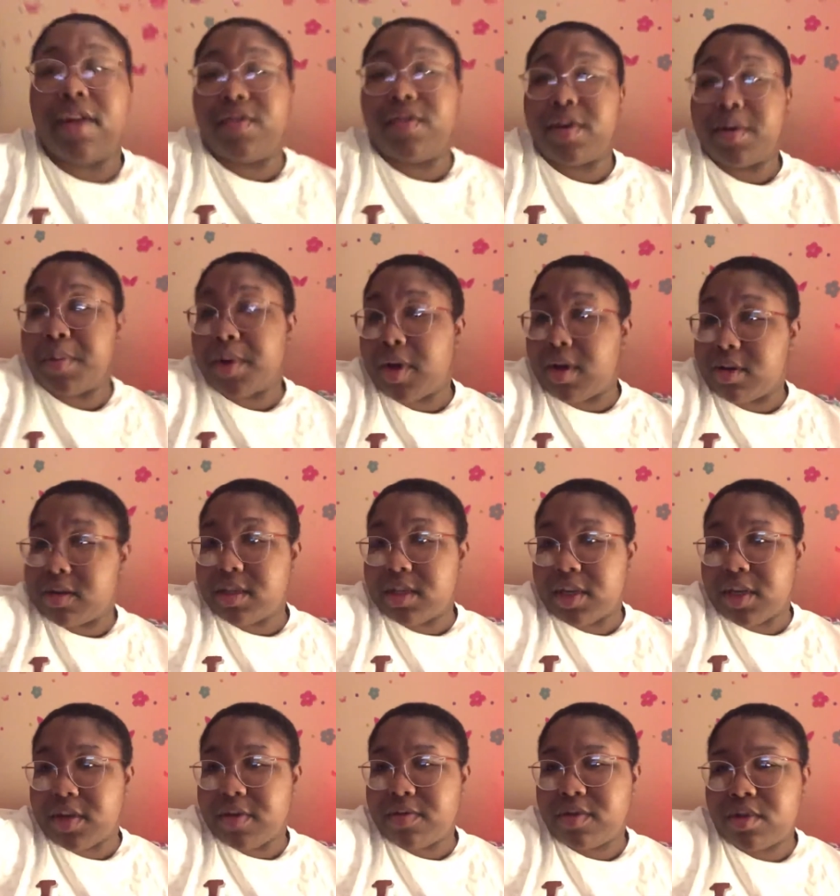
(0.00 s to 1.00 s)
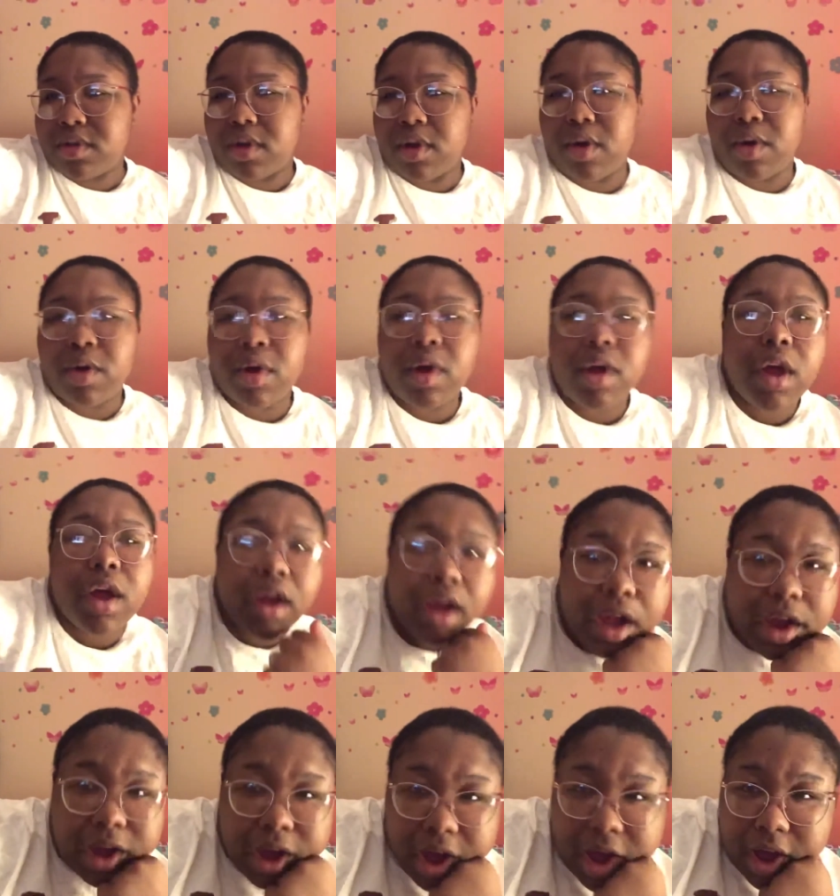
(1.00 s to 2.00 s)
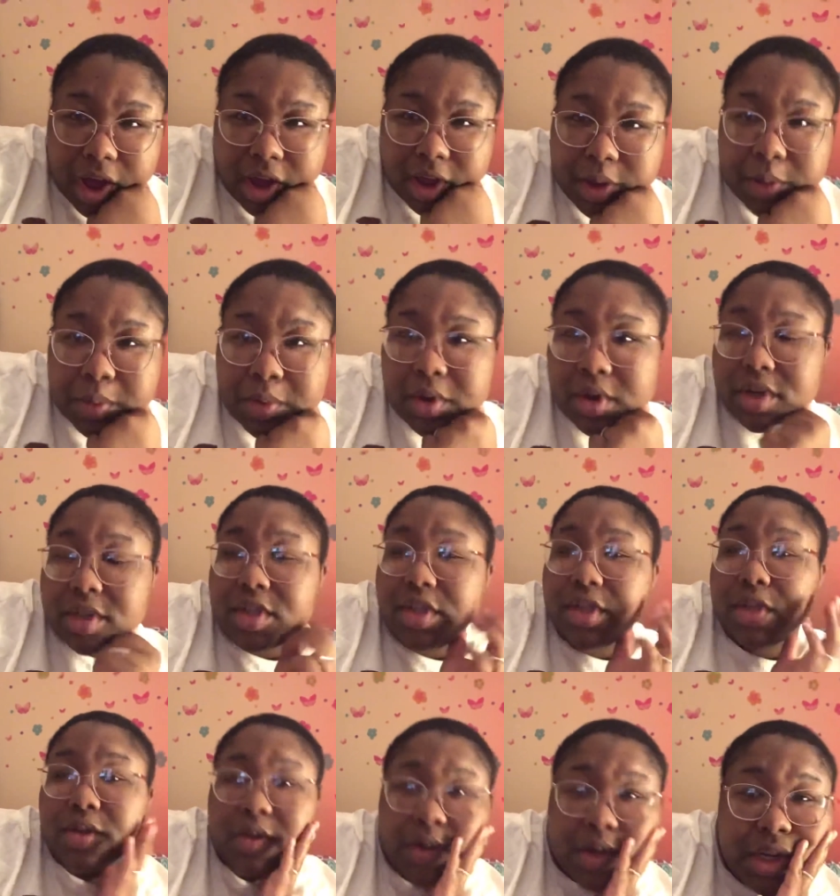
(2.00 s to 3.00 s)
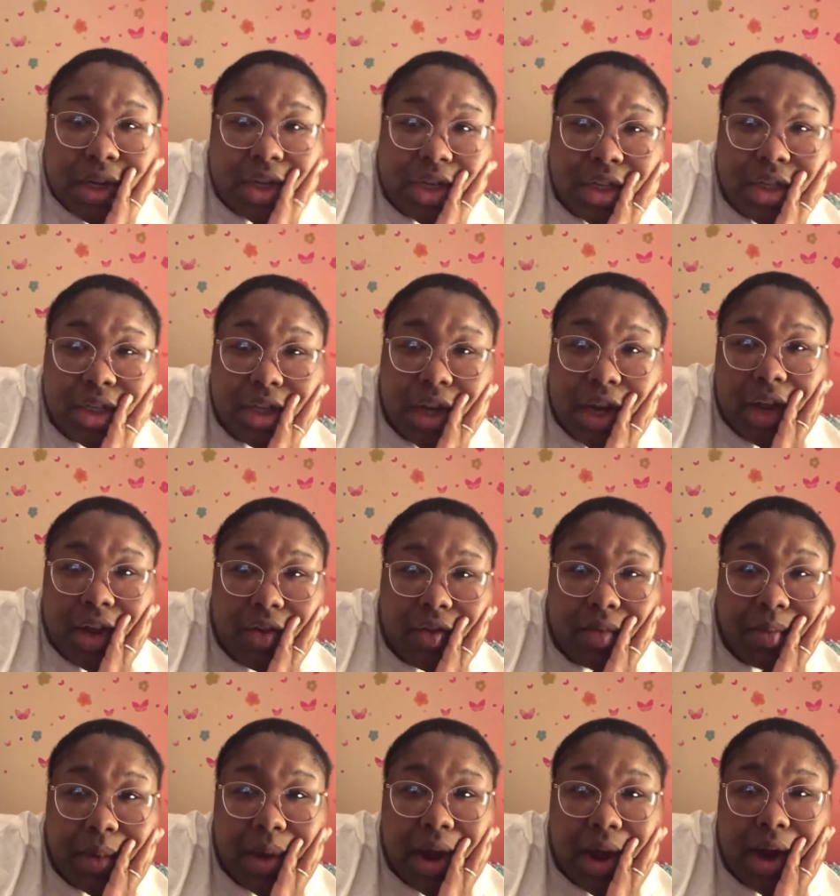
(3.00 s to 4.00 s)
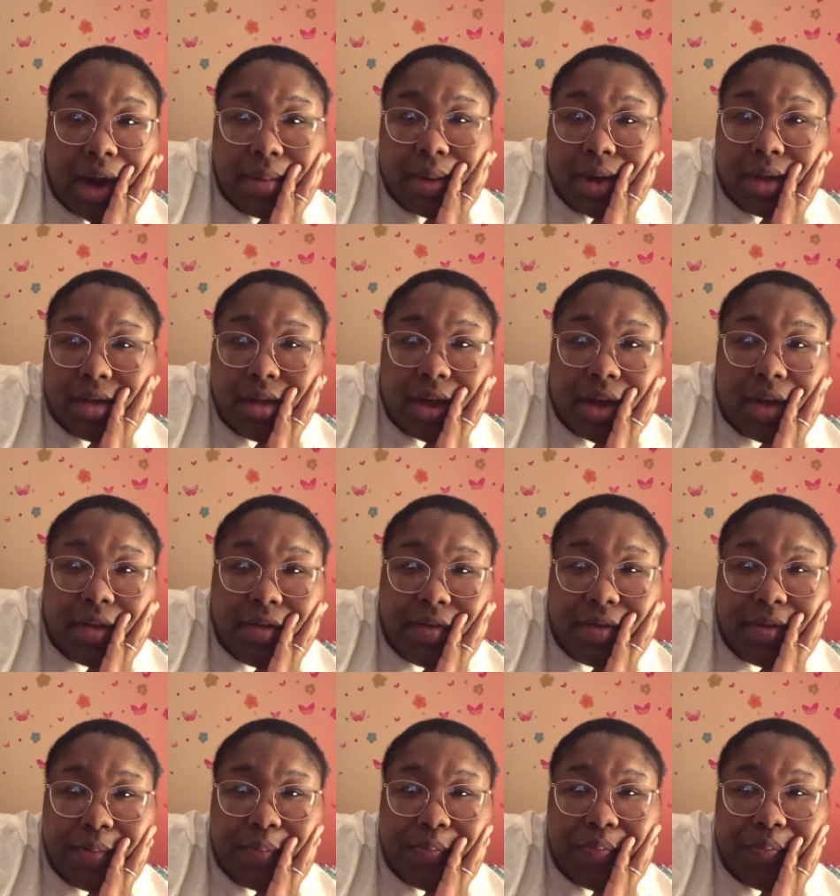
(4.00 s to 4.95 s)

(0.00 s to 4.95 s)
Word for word: impulsive, so I am going to shave my eyebrows off.